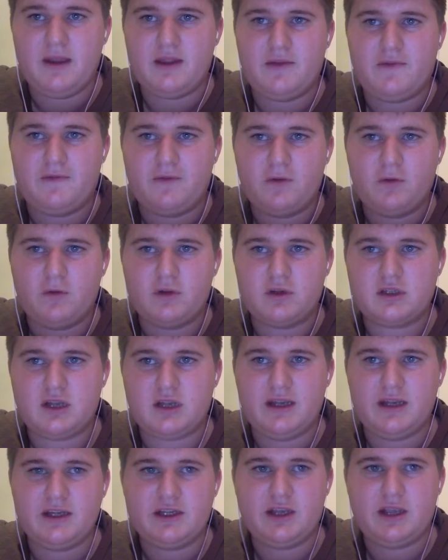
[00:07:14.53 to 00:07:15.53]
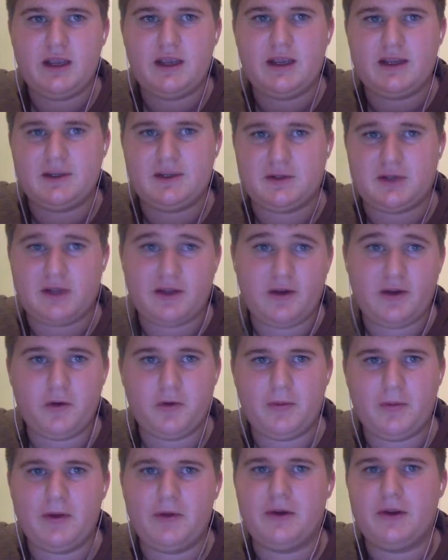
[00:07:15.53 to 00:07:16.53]
the floor slightly shake. It was like an
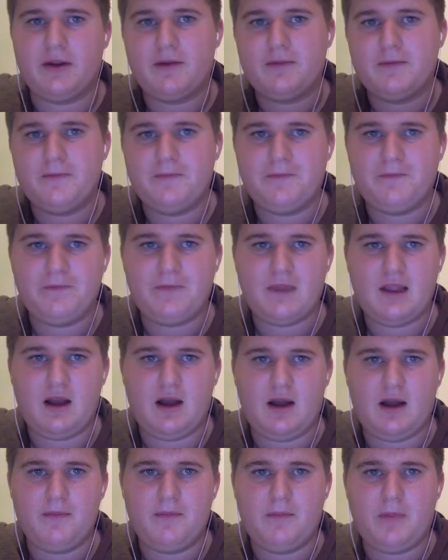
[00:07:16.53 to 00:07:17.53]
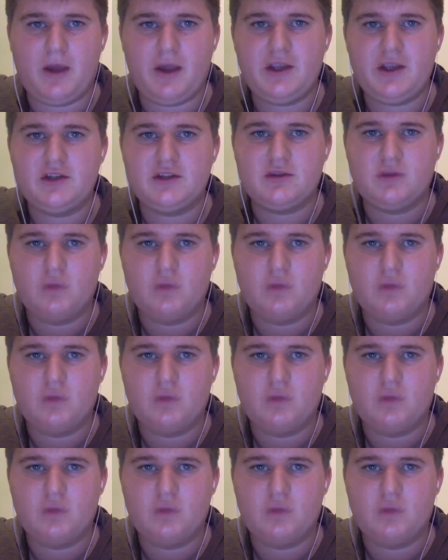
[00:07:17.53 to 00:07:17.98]
older building. But I used the